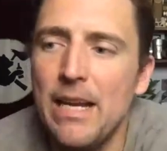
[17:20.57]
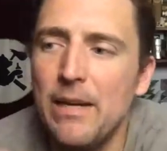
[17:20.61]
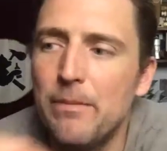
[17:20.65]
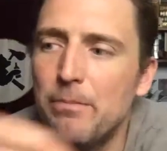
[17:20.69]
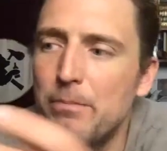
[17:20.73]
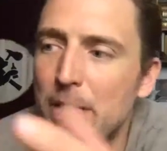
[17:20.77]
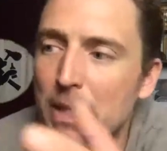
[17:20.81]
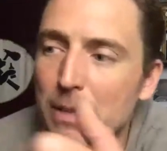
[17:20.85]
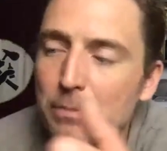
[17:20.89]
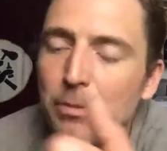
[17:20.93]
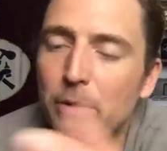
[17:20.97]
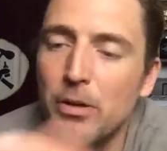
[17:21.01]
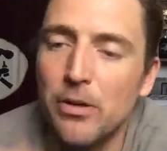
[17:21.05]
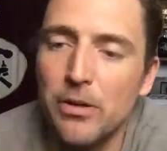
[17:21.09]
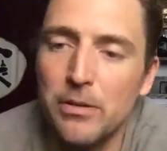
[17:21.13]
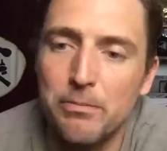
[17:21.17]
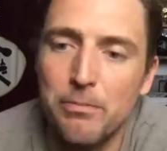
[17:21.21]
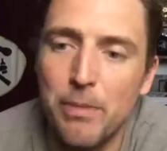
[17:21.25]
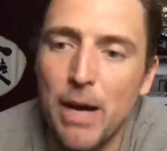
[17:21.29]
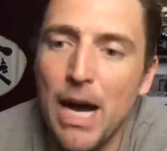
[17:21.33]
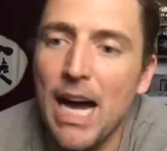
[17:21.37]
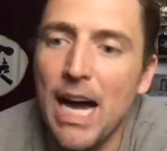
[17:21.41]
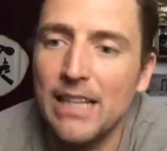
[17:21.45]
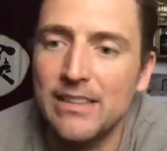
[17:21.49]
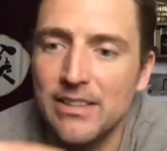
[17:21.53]
people and
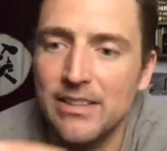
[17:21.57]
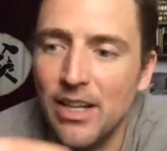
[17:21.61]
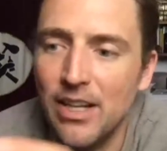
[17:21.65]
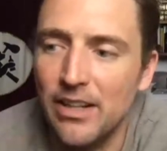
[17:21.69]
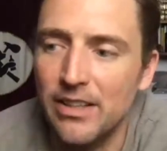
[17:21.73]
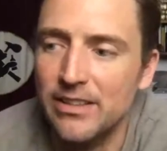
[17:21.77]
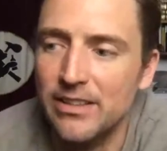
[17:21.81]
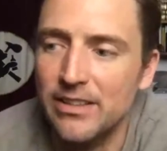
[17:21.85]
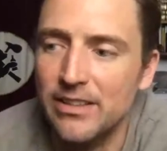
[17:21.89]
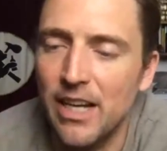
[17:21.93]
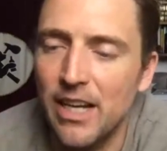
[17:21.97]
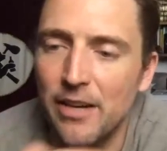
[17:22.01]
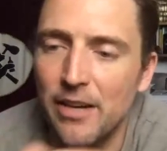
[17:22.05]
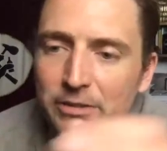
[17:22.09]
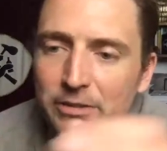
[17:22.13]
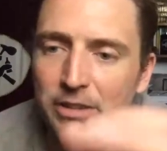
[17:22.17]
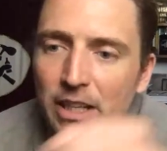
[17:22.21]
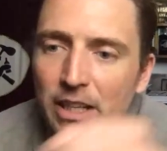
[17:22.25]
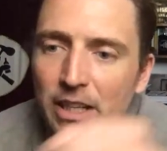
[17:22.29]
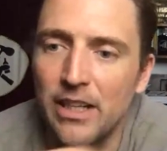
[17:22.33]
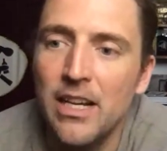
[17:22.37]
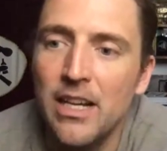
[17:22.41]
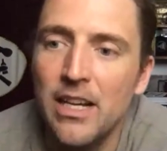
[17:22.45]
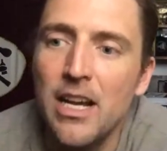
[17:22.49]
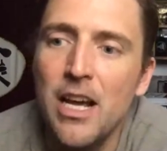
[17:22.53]
bots and all this stuff
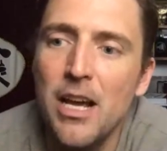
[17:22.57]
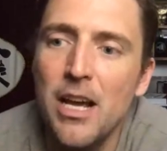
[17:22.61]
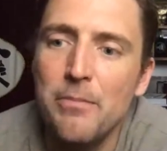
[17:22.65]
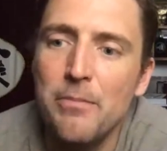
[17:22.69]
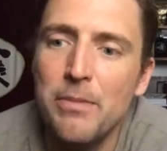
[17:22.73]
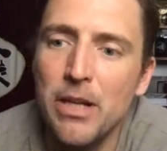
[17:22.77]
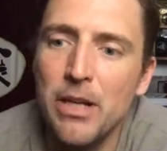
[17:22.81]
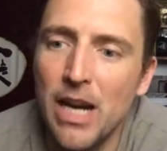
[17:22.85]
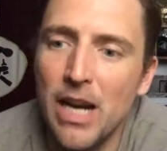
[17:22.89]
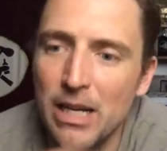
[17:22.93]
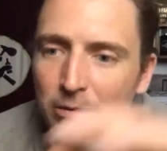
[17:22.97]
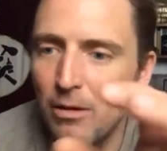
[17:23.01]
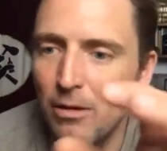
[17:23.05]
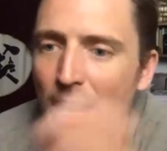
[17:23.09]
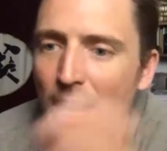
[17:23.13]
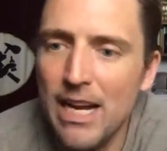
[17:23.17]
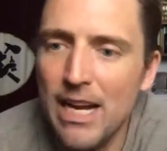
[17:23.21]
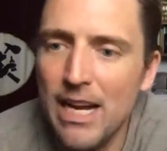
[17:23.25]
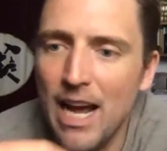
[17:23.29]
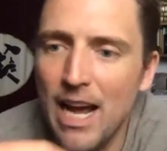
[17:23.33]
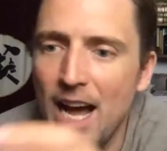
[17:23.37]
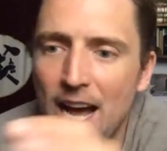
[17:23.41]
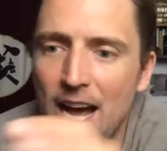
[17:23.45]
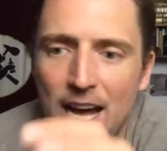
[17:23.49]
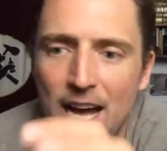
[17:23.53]
to be like, right
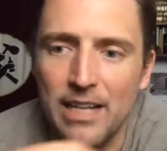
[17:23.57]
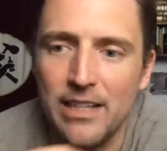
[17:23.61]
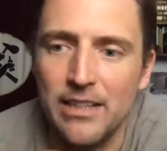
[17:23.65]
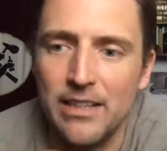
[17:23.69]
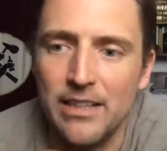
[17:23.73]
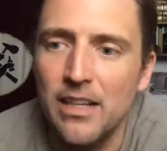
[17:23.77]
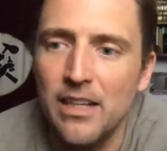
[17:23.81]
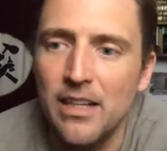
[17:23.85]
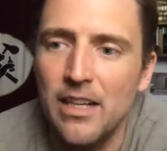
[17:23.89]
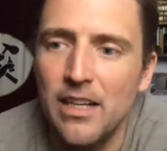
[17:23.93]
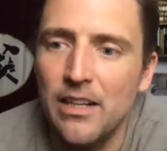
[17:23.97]
on.